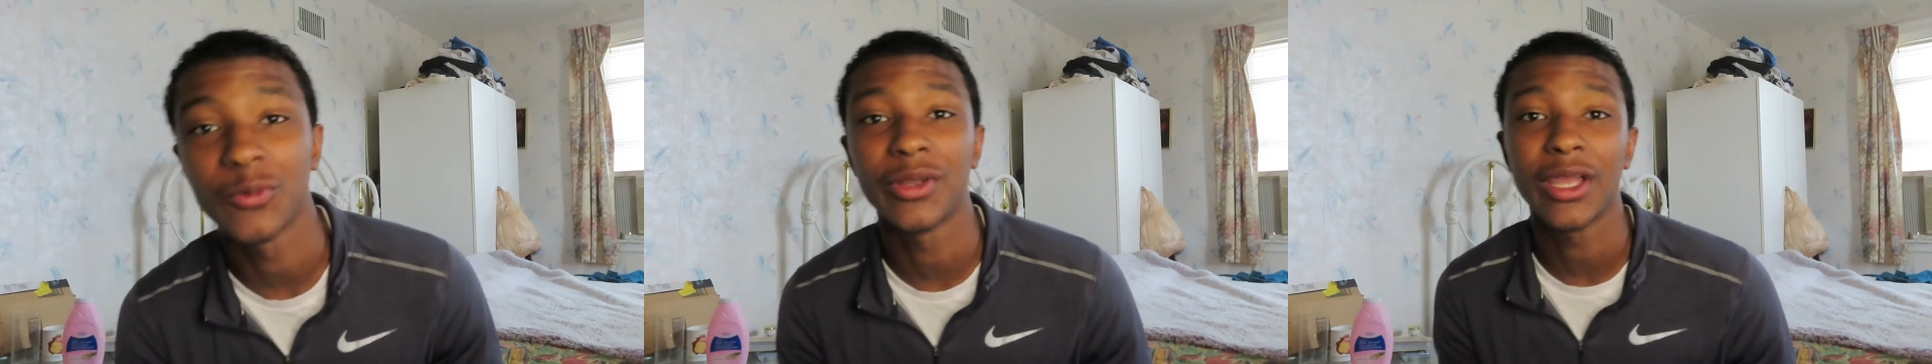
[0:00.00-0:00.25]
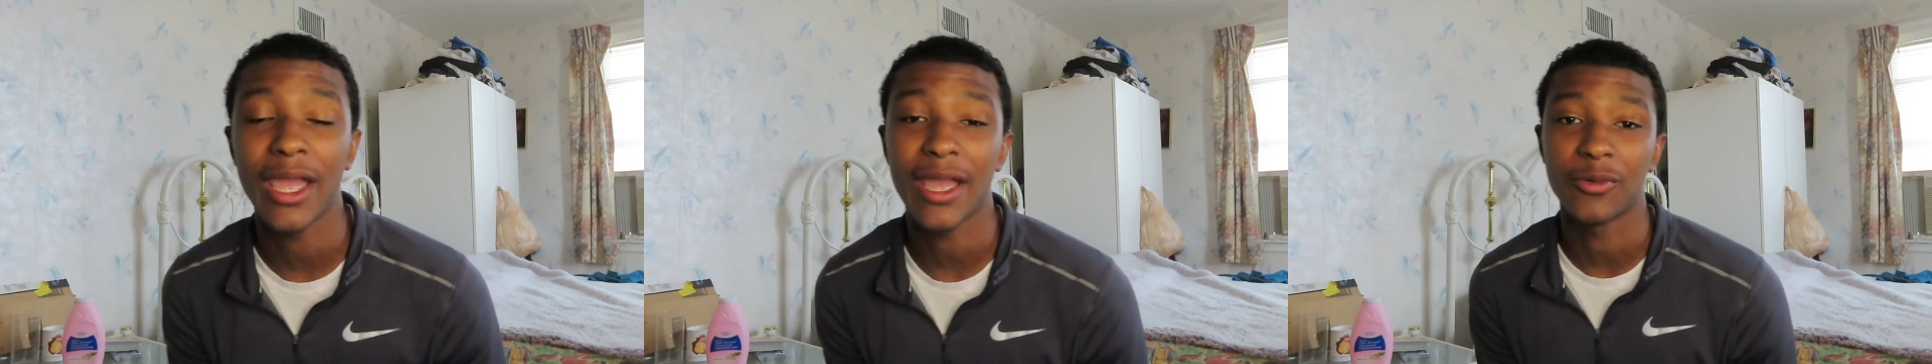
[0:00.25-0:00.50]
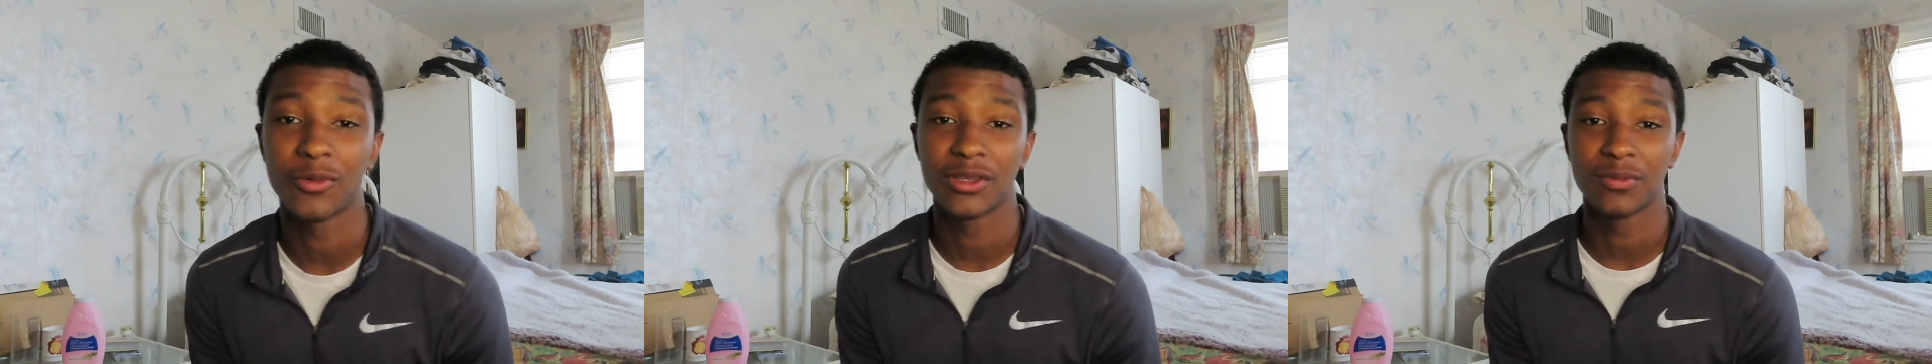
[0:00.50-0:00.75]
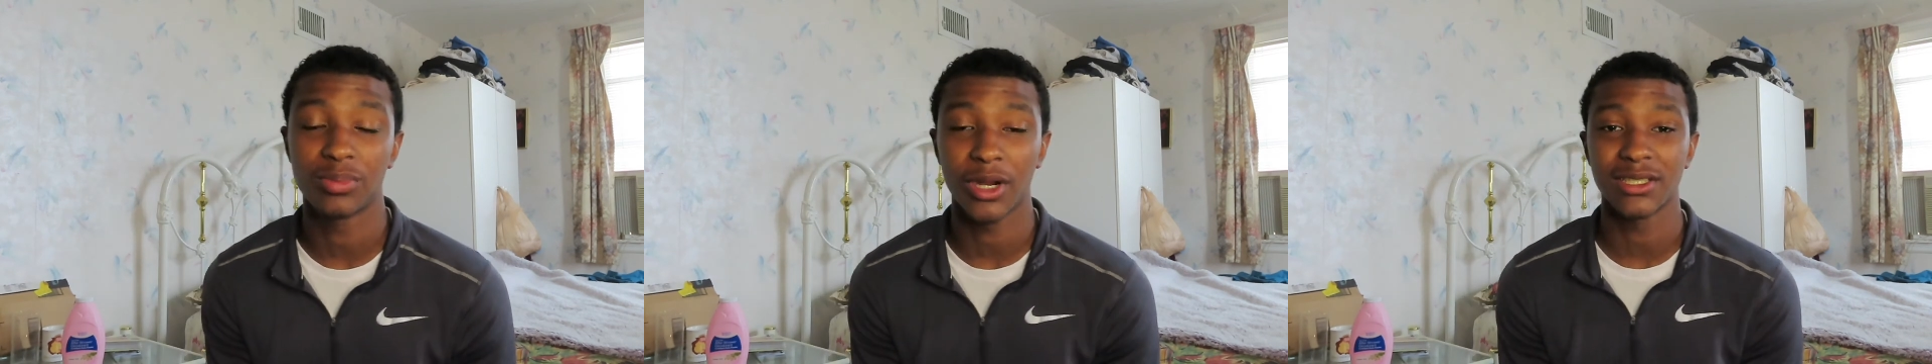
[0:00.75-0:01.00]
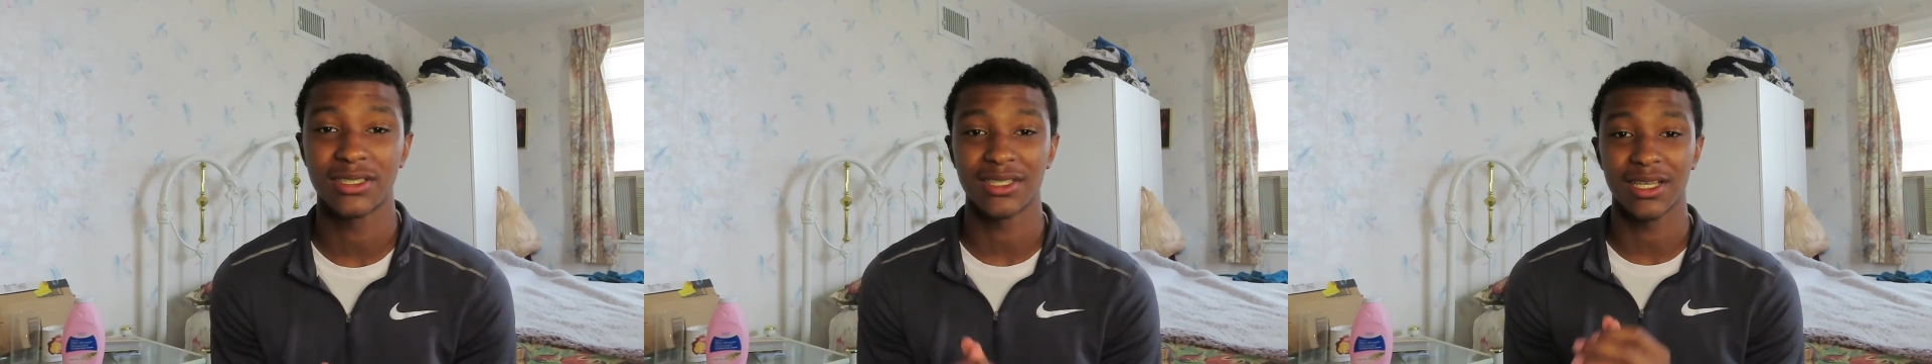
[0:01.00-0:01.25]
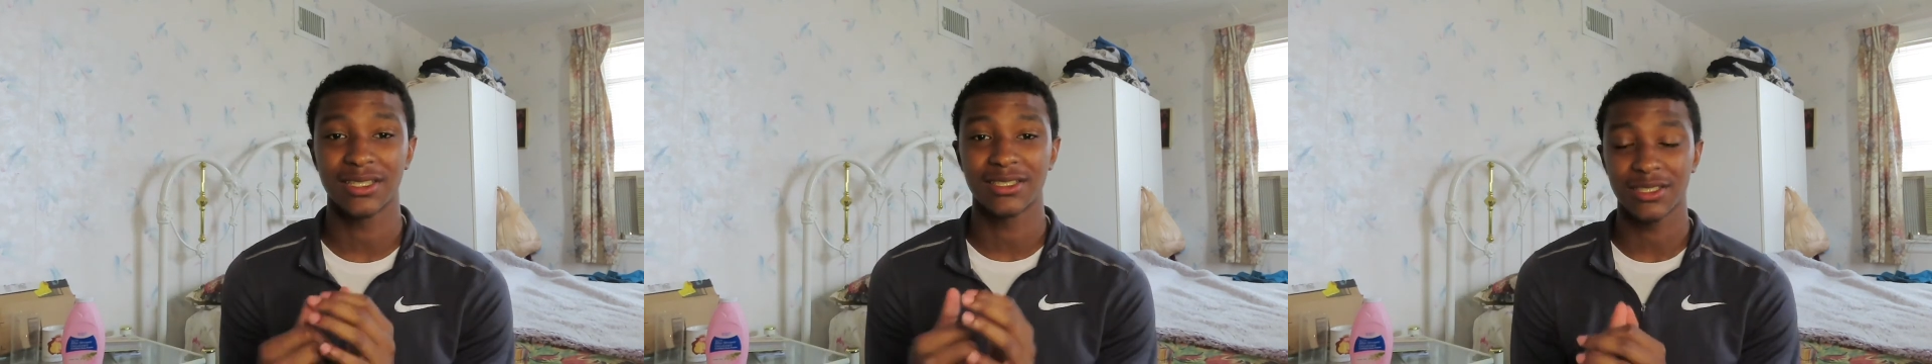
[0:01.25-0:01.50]
React with
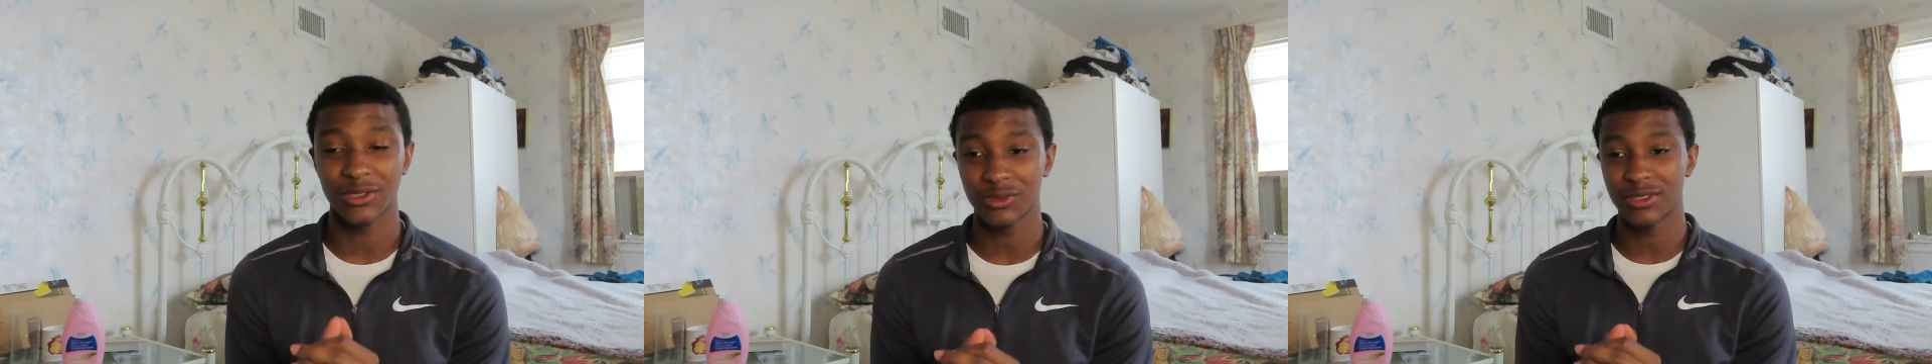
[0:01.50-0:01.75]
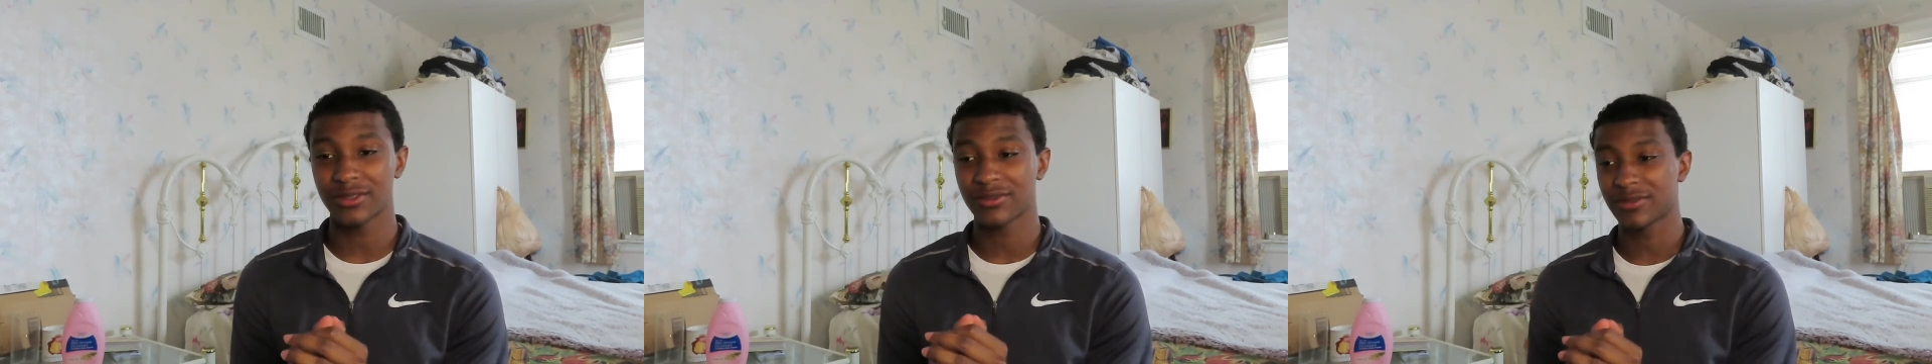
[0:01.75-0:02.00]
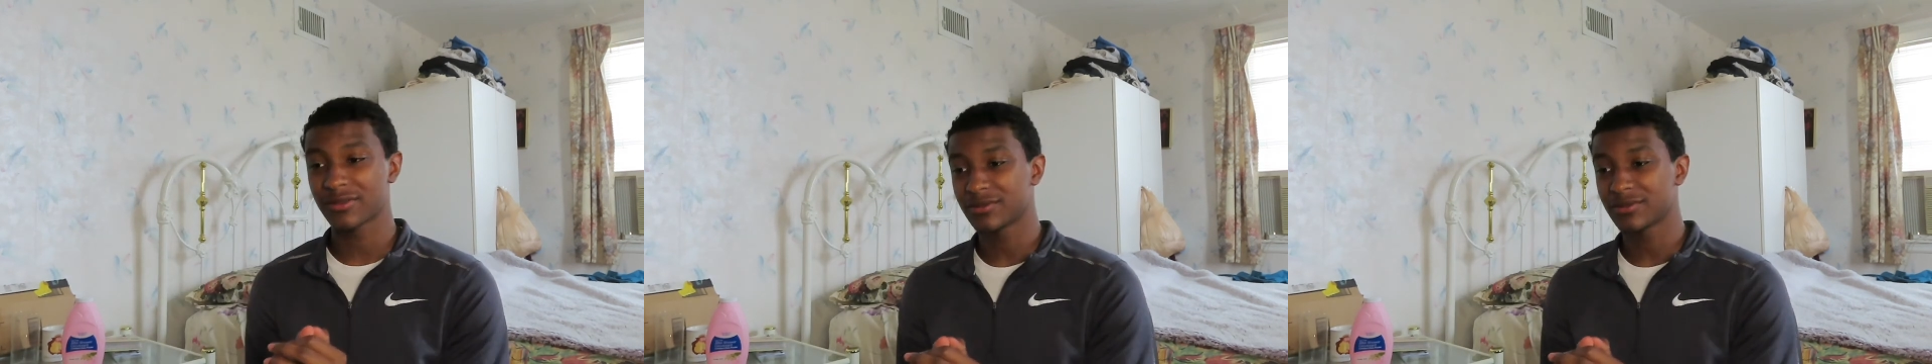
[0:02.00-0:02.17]
Bryson exclusive.